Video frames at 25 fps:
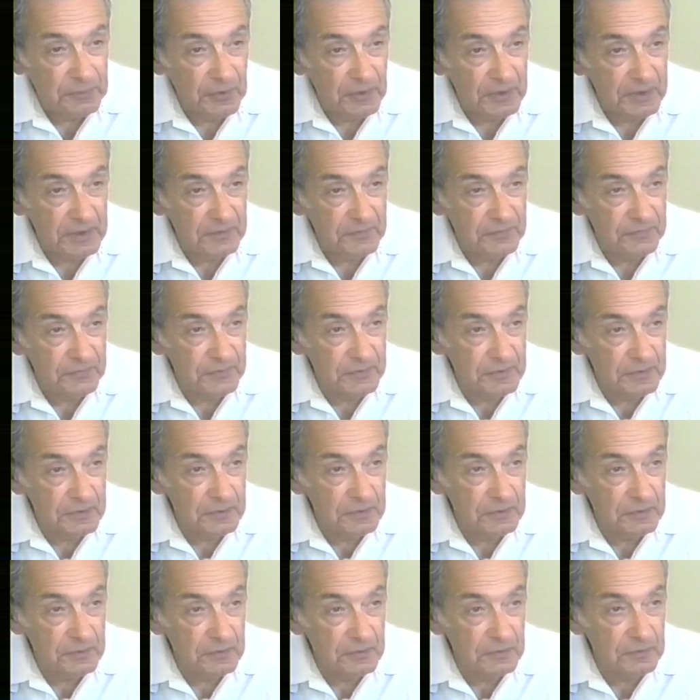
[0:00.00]
point of
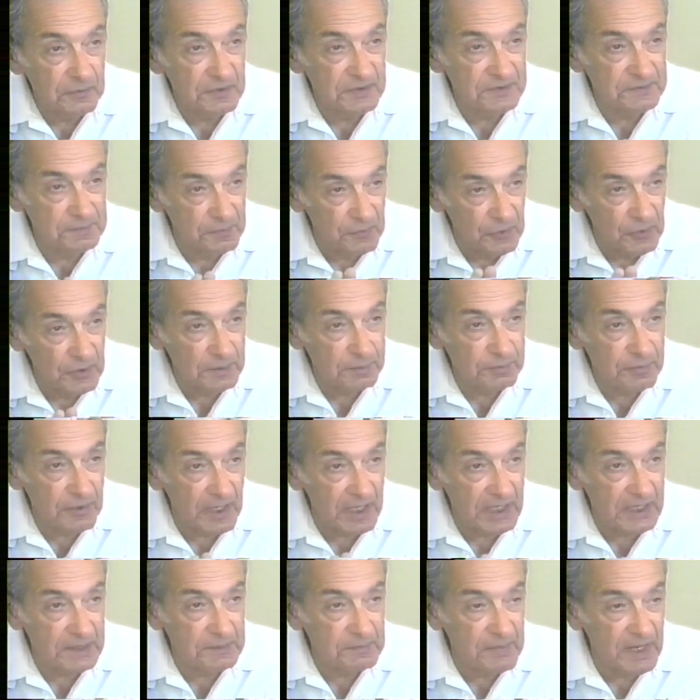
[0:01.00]
view was more
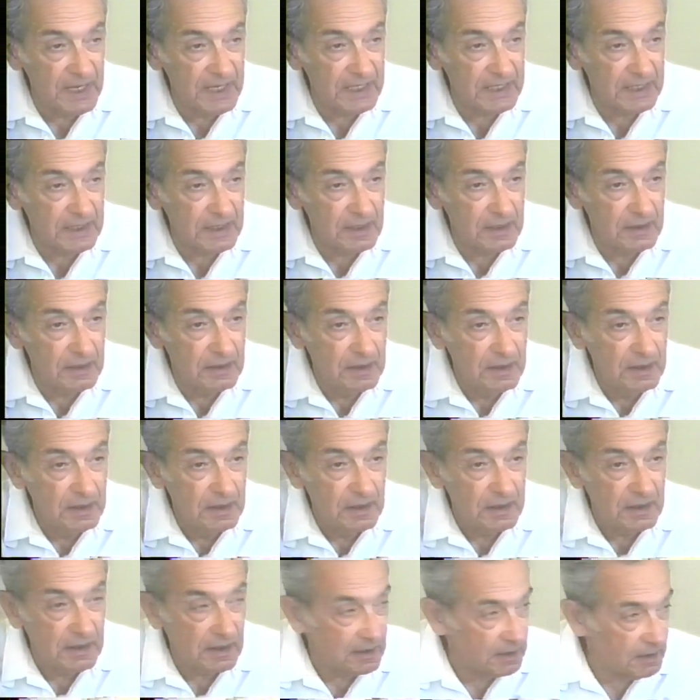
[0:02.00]
pragmatic,
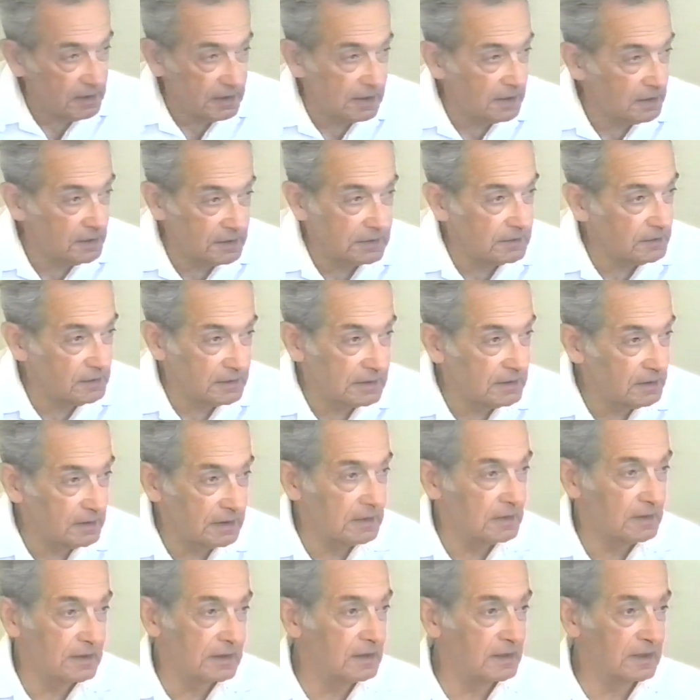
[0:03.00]
and
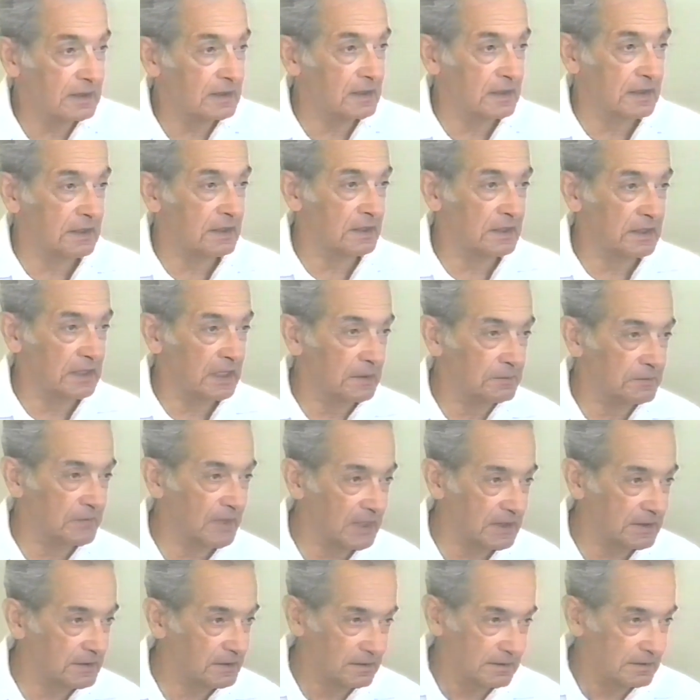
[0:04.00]
I'm
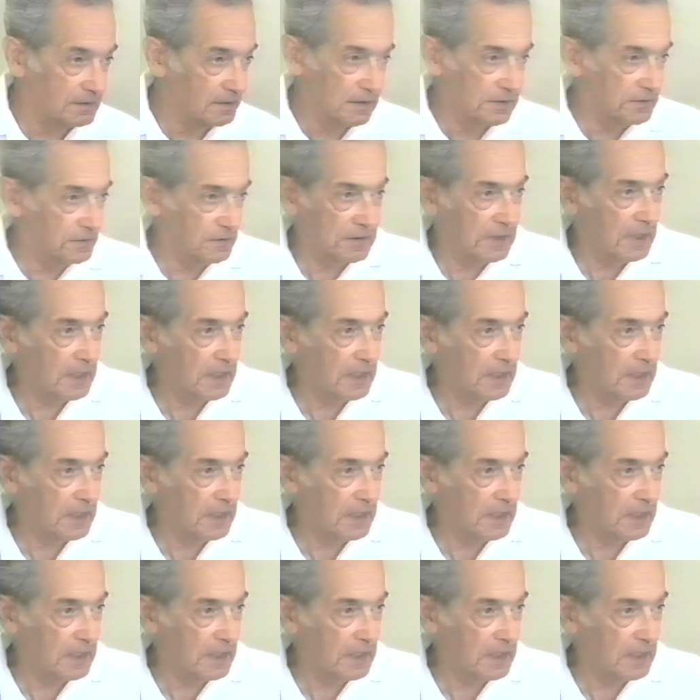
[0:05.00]
not. No,